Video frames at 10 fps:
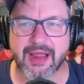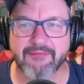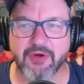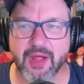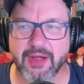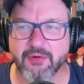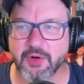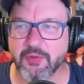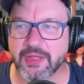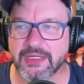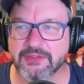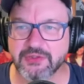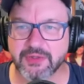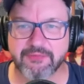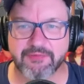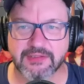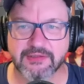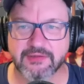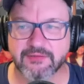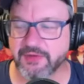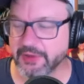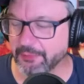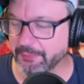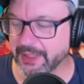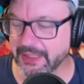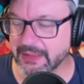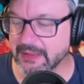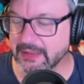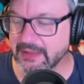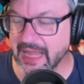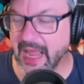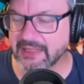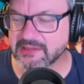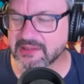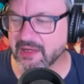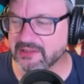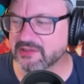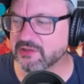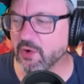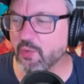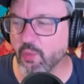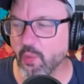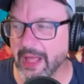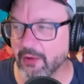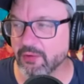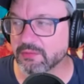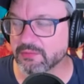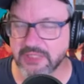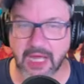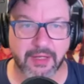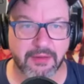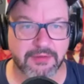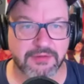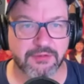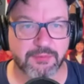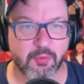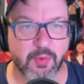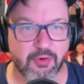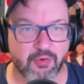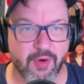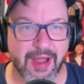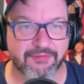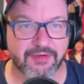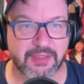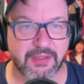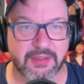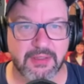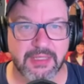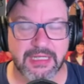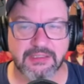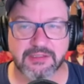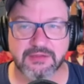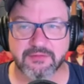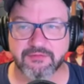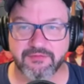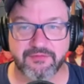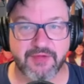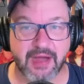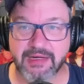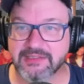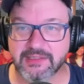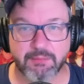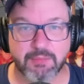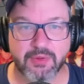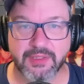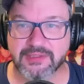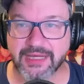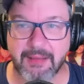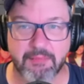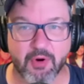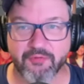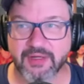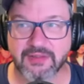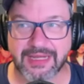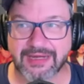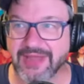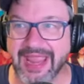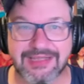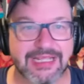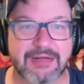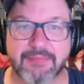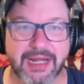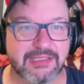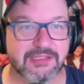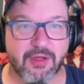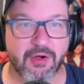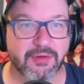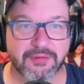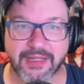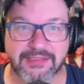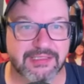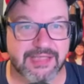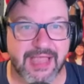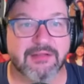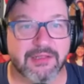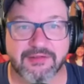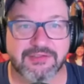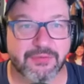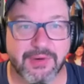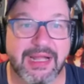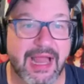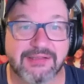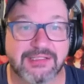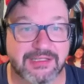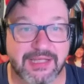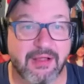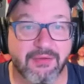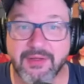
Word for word: I haven't. I don't yeah, know the history like of this film, but yeah, it's uh, it's so well done, super well crafted. It's very simple. It's like a perfect like 18 minutes long. That's exactly the story it has to tell.